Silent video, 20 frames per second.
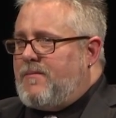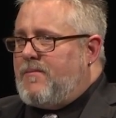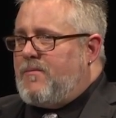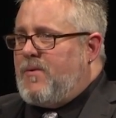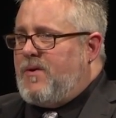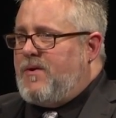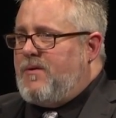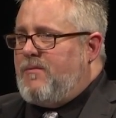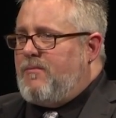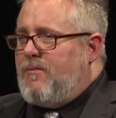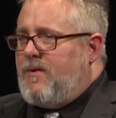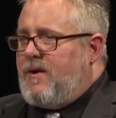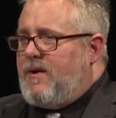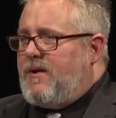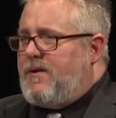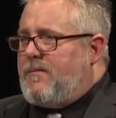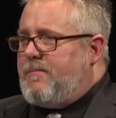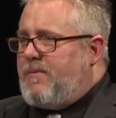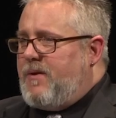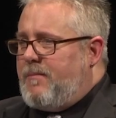when you run
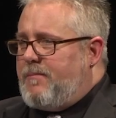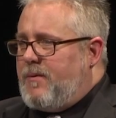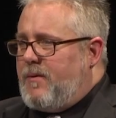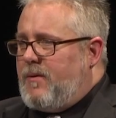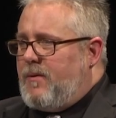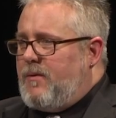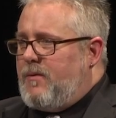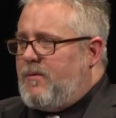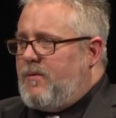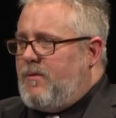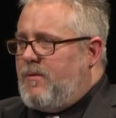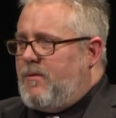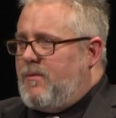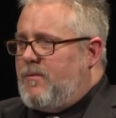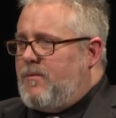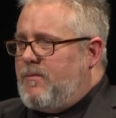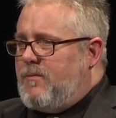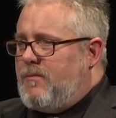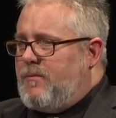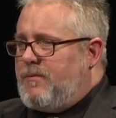into people
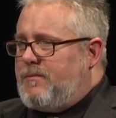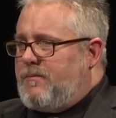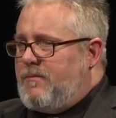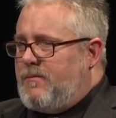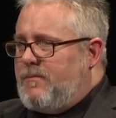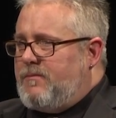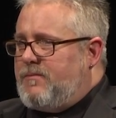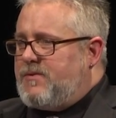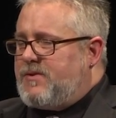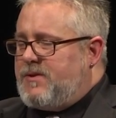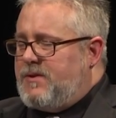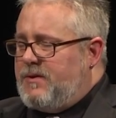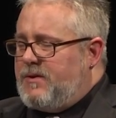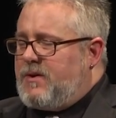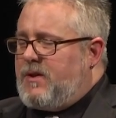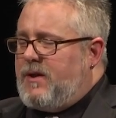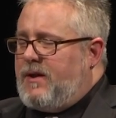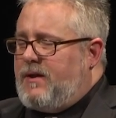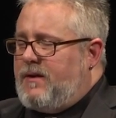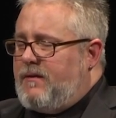who still
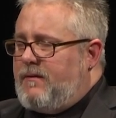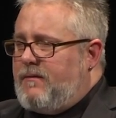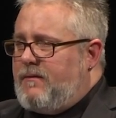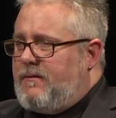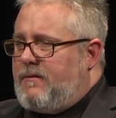cling